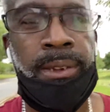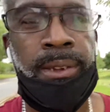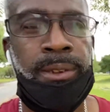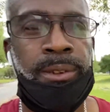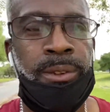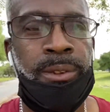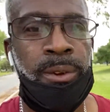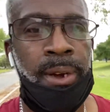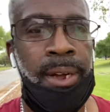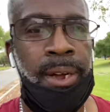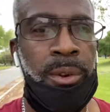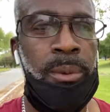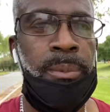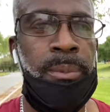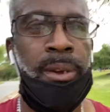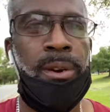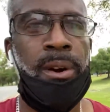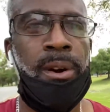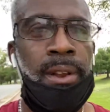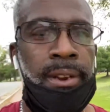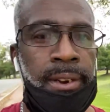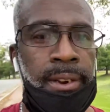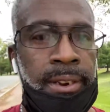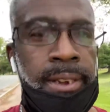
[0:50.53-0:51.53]
So I know we
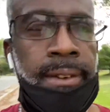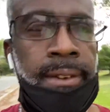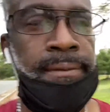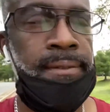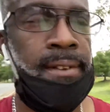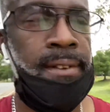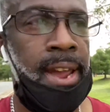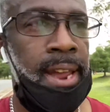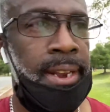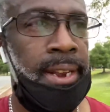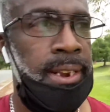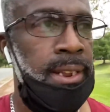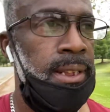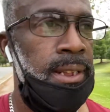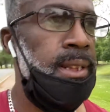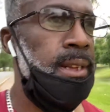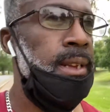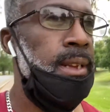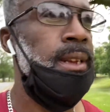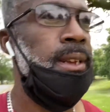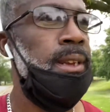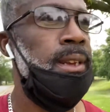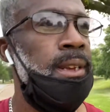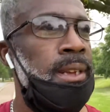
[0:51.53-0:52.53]
call it Good Friday,
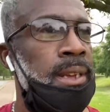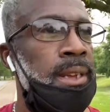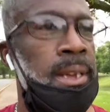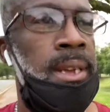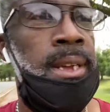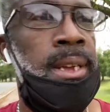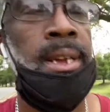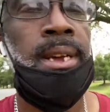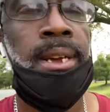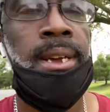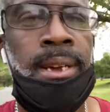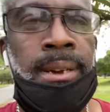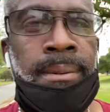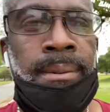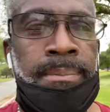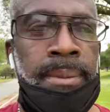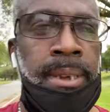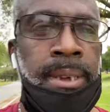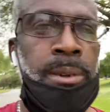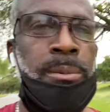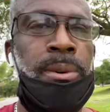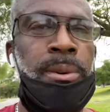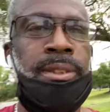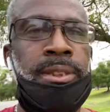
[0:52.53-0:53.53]
but
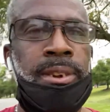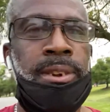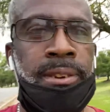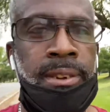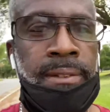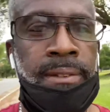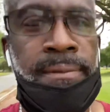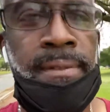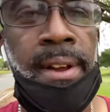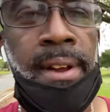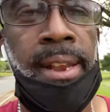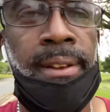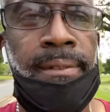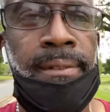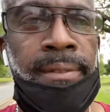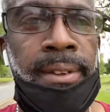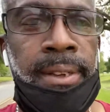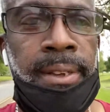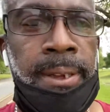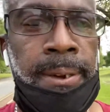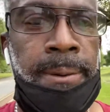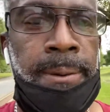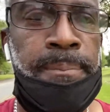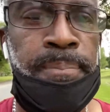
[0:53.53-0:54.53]
it wasn't a Good Friday for
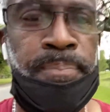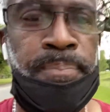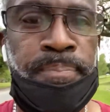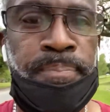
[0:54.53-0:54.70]
him.